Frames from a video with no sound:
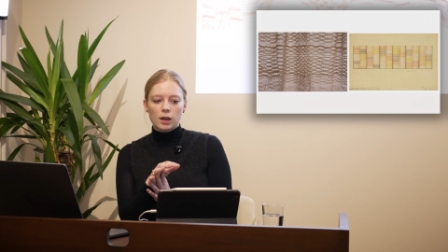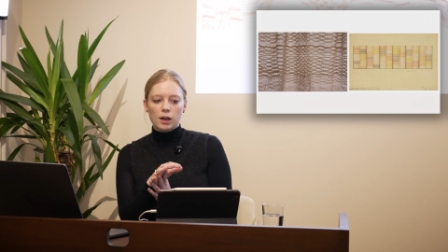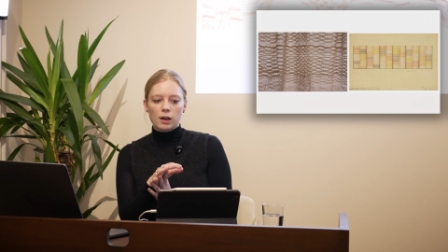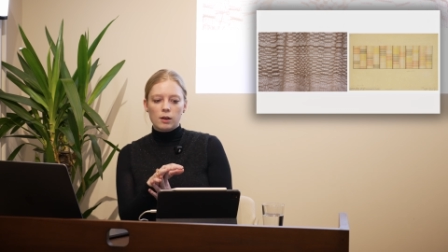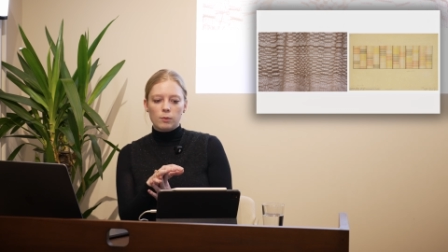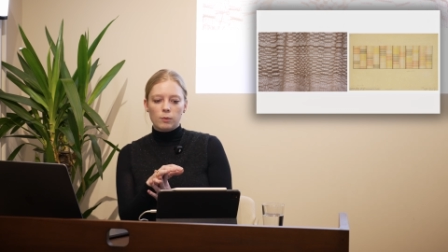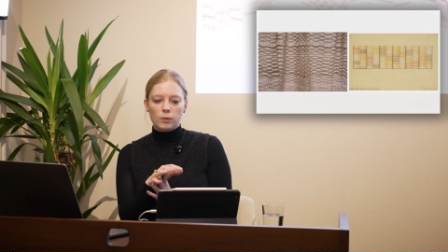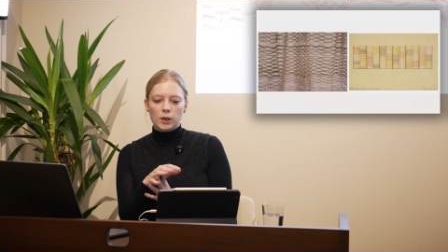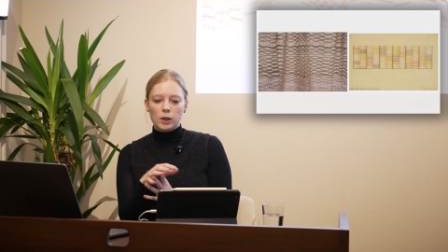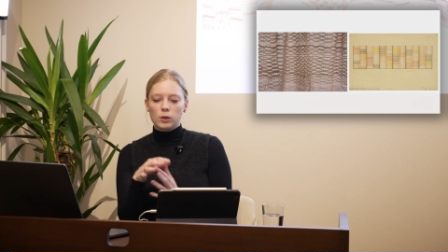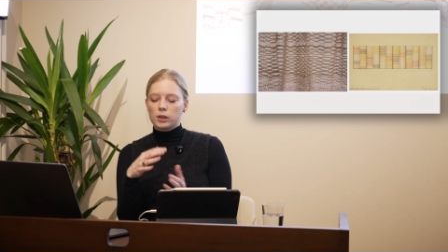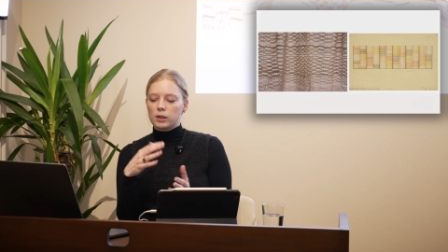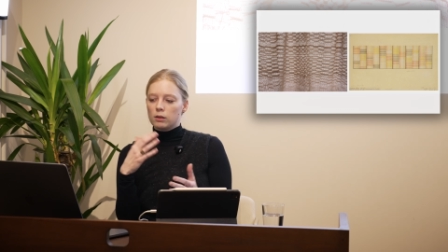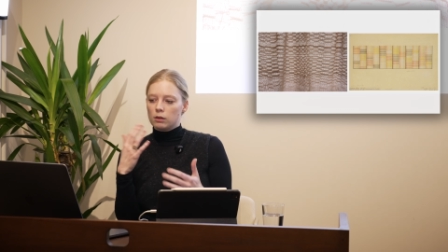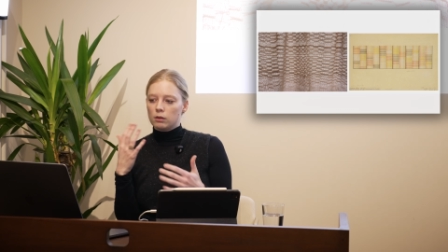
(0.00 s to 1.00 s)
They
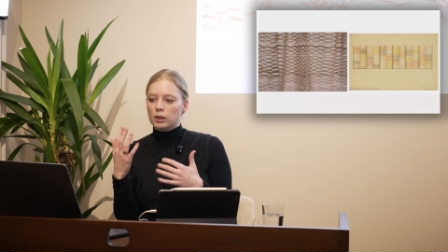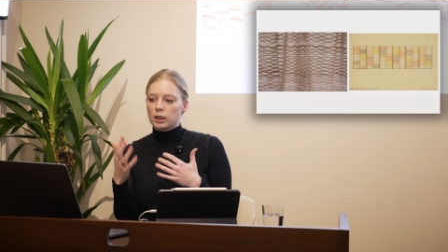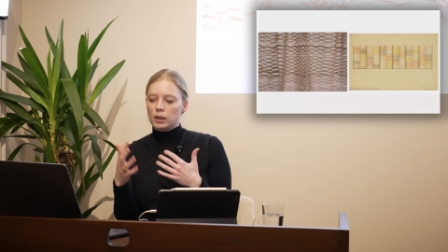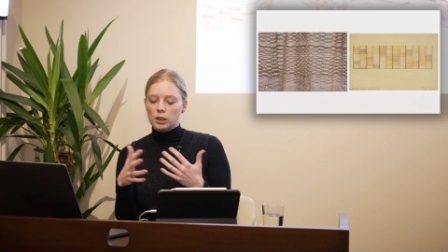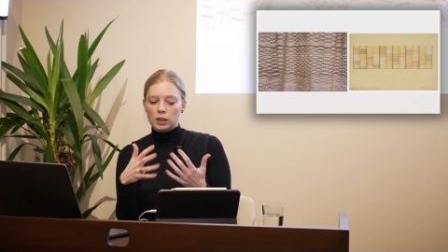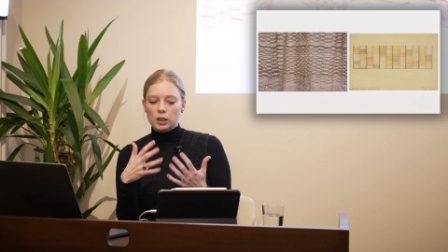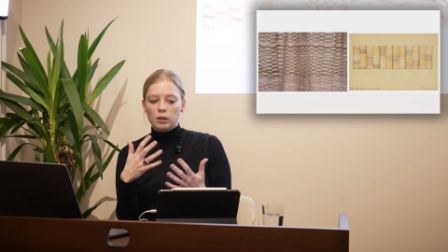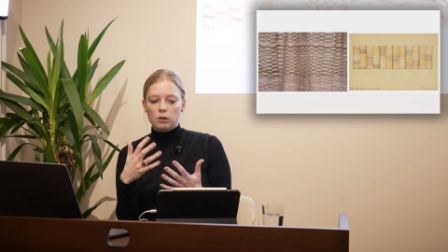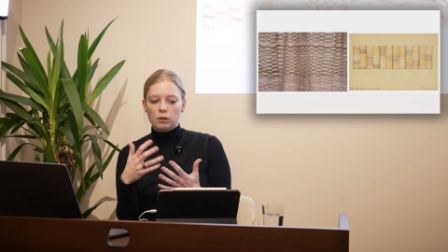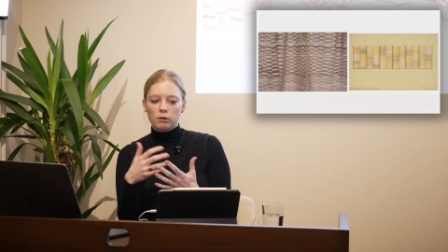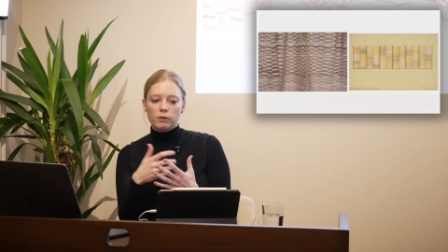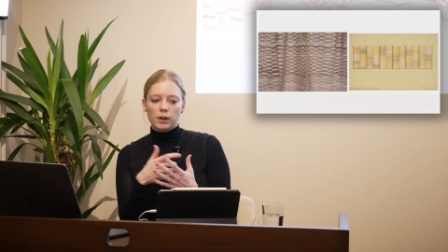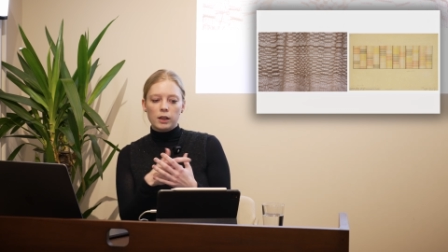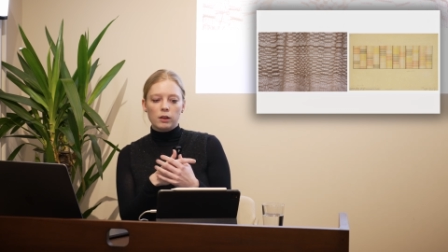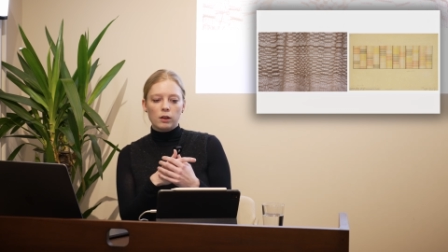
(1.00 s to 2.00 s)
still continued to
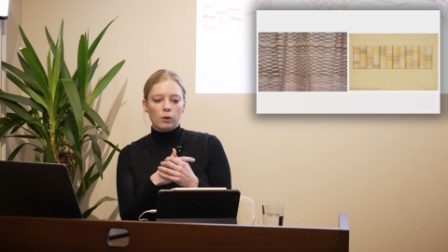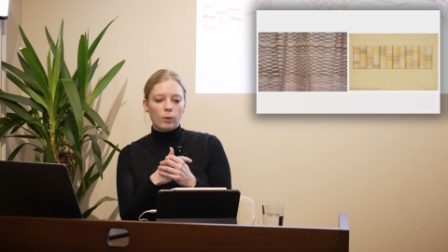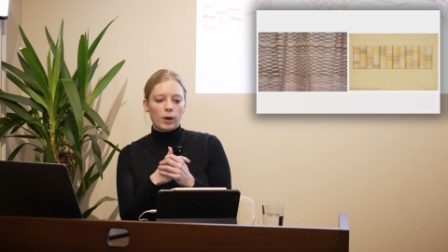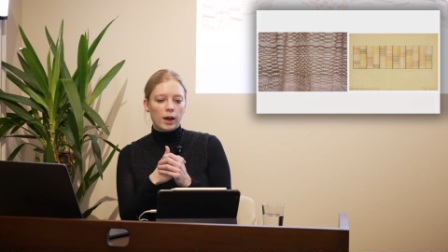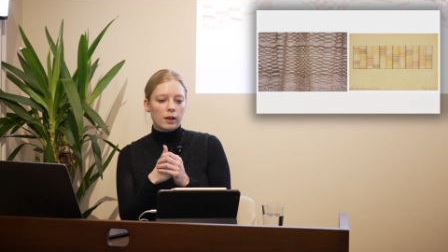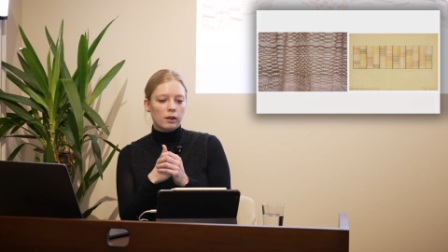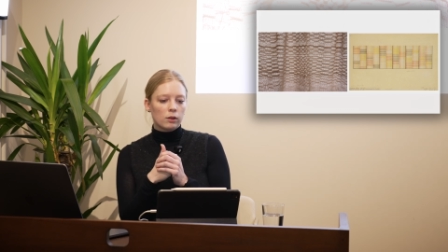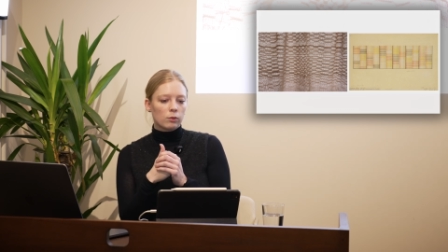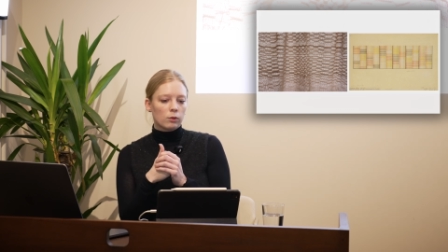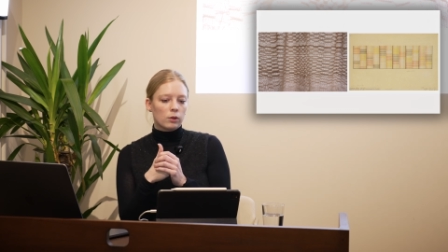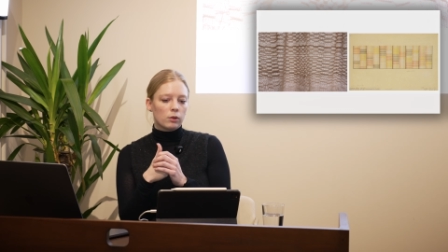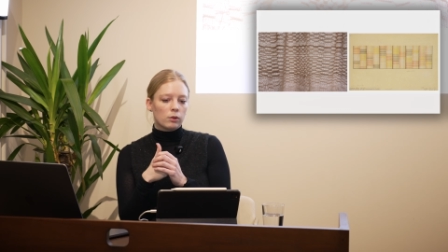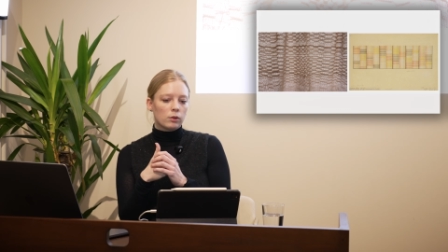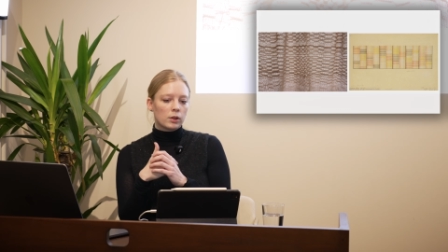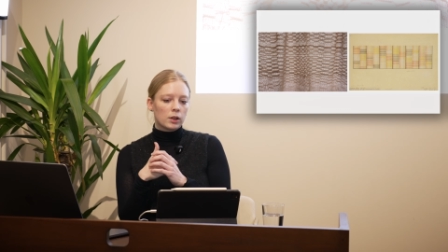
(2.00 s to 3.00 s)
find their way
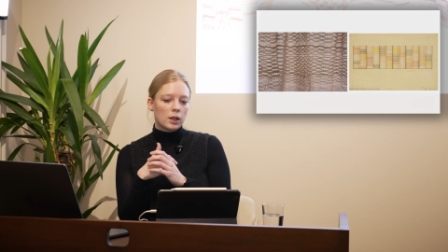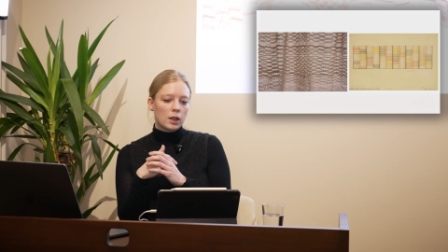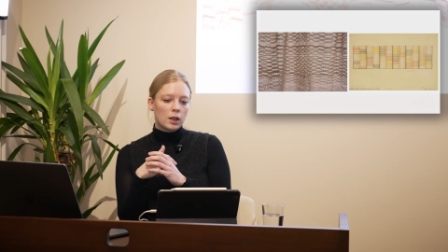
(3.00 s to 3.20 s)
through